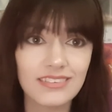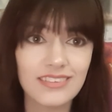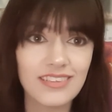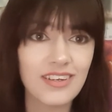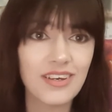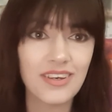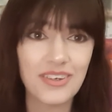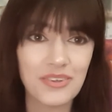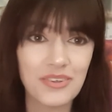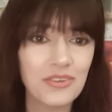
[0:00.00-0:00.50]

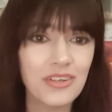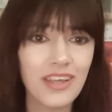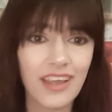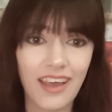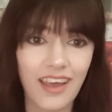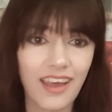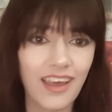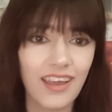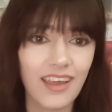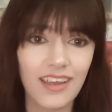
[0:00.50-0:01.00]

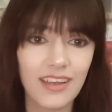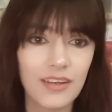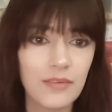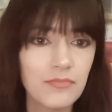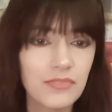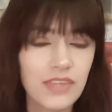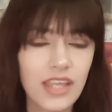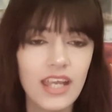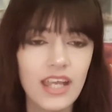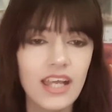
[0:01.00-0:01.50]
okay.
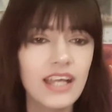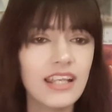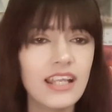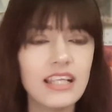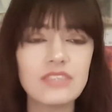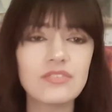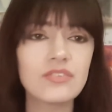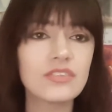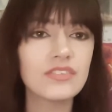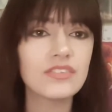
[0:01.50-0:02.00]
And
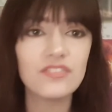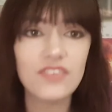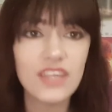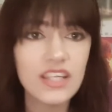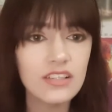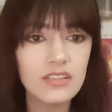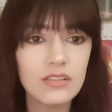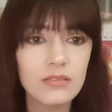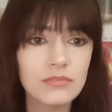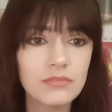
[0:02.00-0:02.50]
as for
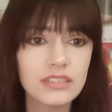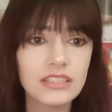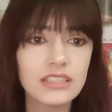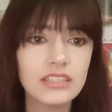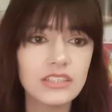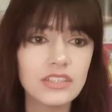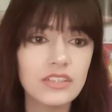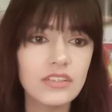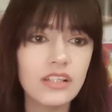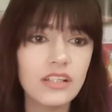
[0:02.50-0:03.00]
films,
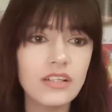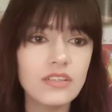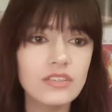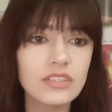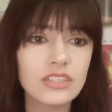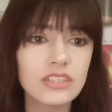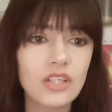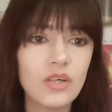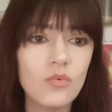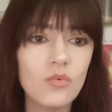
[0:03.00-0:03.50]
studios
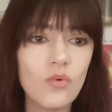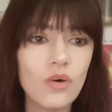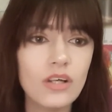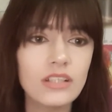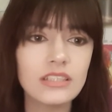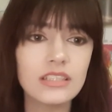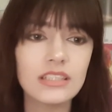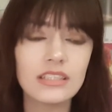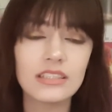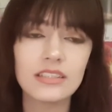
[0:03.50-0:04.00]
don't
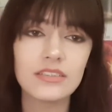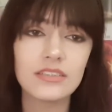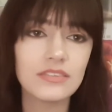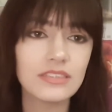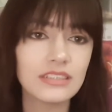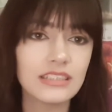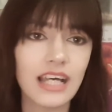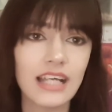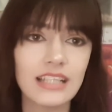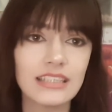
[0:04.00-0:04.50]
want to lose
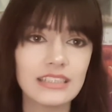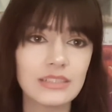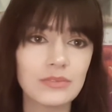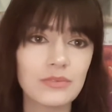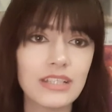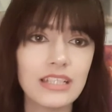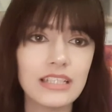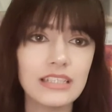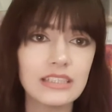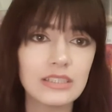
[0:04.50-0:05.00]
that
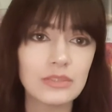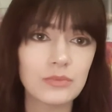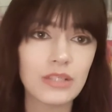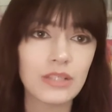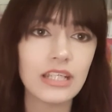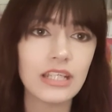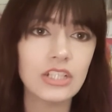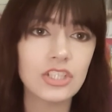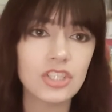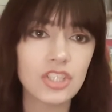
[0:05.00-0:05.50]
sweet,
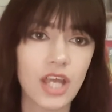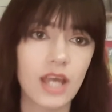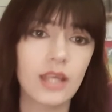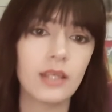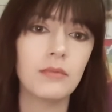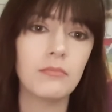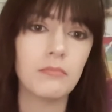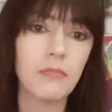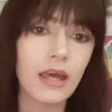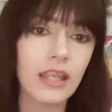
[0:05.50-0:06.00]
sweet
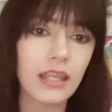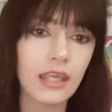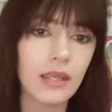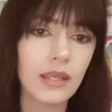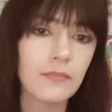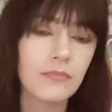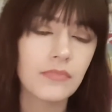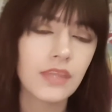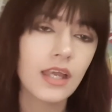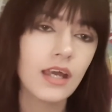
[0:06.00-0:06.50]
China
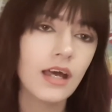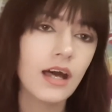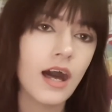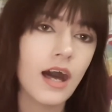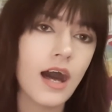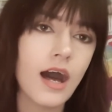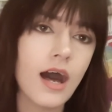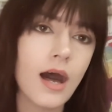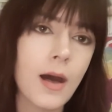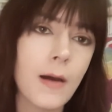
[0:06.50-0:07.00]
money.
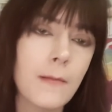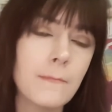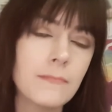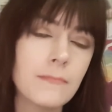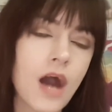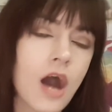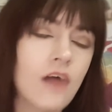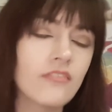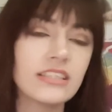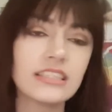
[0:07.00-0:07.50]

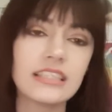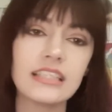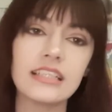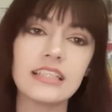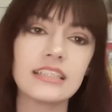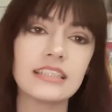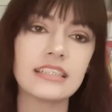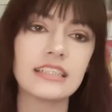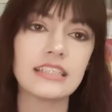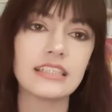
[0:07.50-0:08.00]
Obviously,
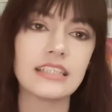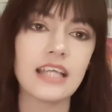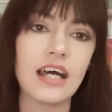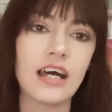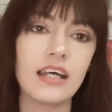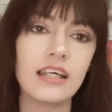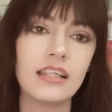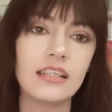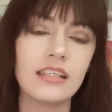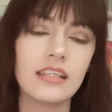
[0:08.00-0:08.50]
this is
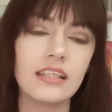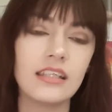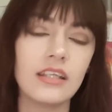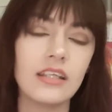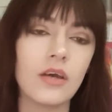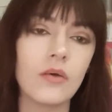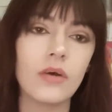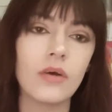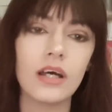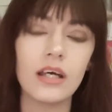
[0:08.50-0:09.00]
not,
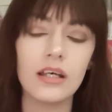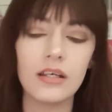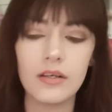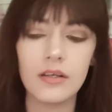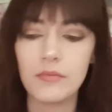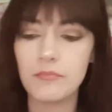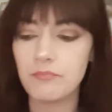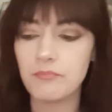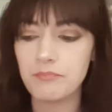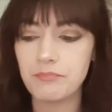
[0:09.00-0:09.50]

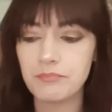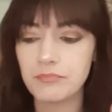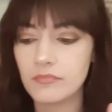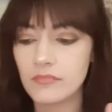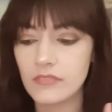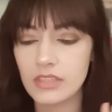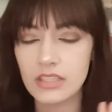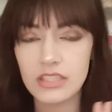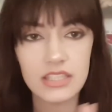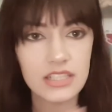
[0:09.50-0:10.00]

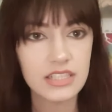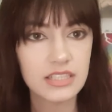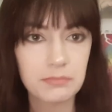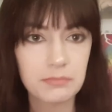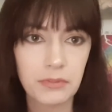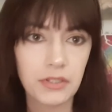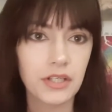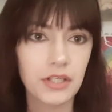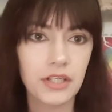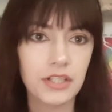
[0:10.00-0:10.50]
to
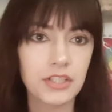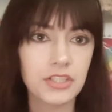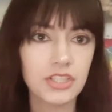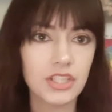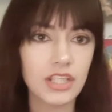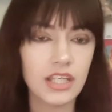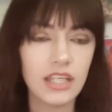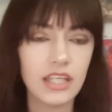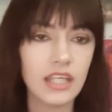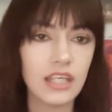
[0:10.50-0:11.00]
disparage
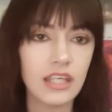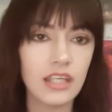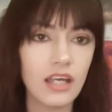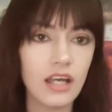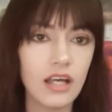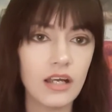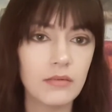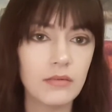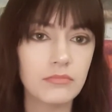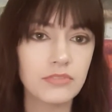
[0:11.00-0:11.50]
any
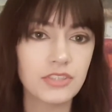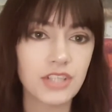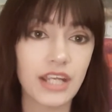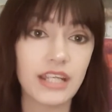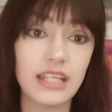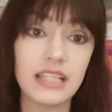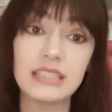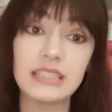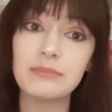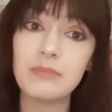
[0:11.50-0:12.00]

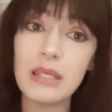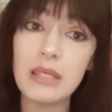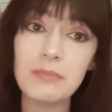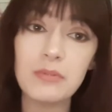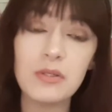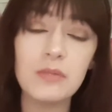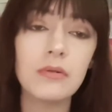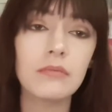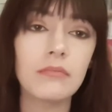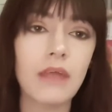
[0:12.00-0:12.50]
Chinese
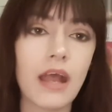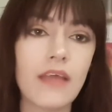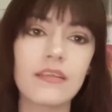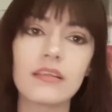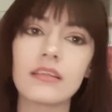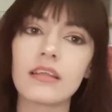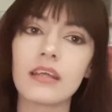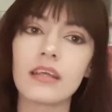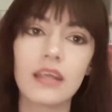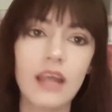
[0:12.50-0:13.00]
people, but rather
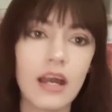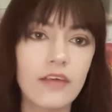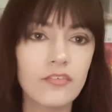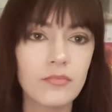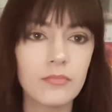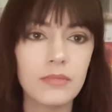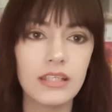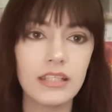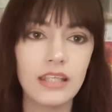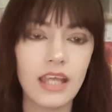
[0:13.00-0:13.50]
the
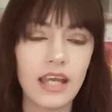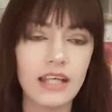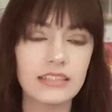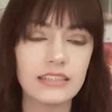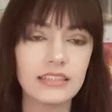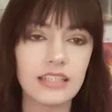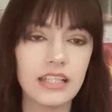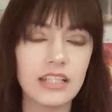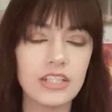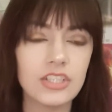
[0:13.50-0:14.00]
government, as
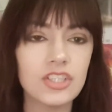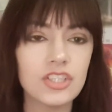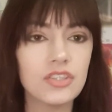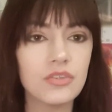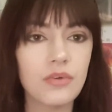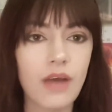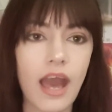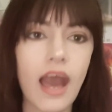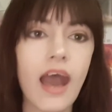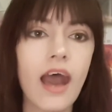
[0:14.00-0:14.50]
they
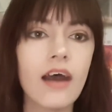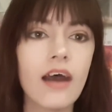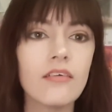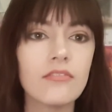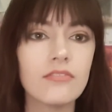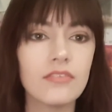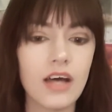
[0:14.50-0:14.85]
do have,